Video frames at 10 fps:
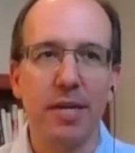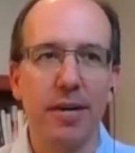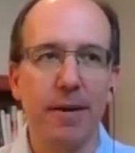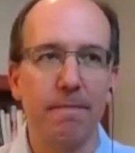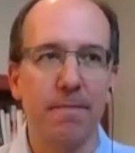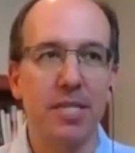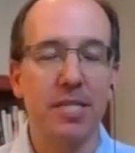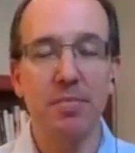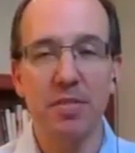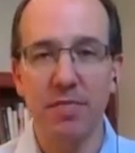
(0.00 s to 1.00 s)
the
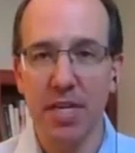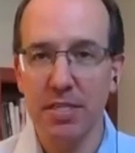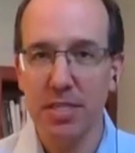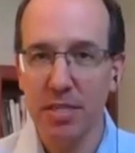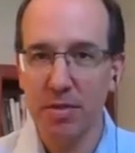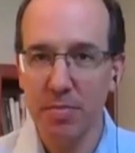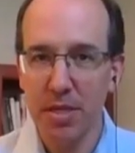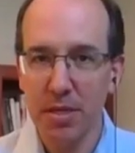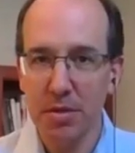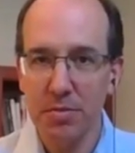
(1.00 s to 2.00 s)
types of testing that are
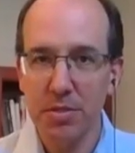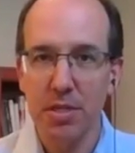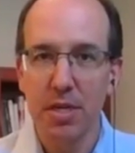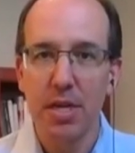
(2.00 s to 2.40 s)
being used.